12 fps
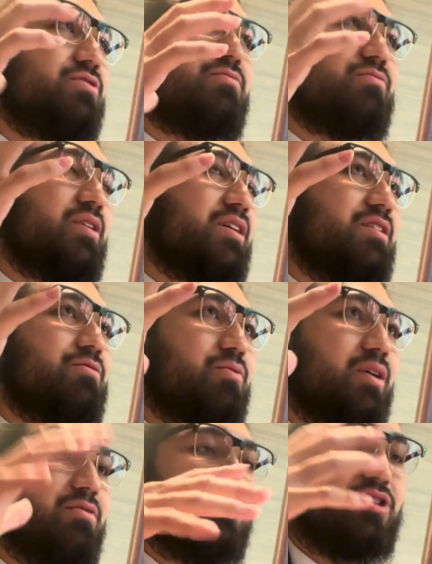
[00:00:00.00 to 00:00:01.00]
right, and what
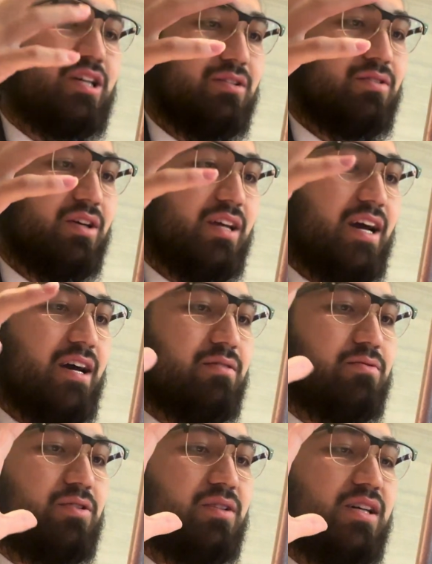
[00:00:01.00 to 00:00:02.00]
I was trying to look at,
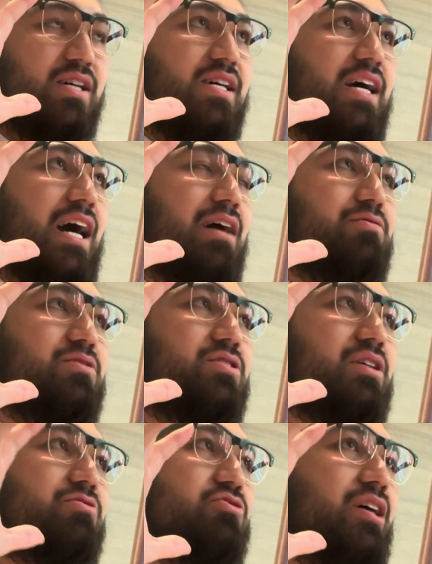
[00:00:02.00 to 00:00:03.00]
well, I was
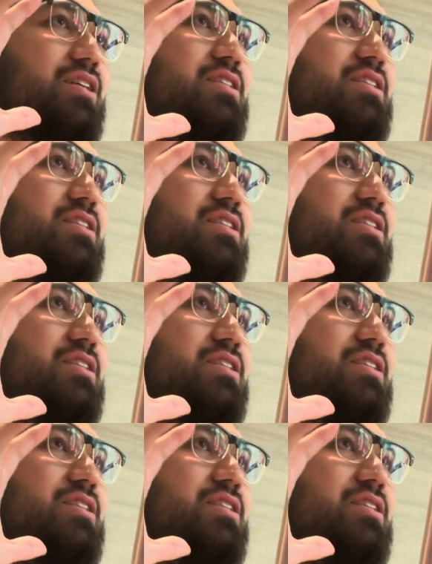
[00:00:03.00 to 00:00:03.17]
trying to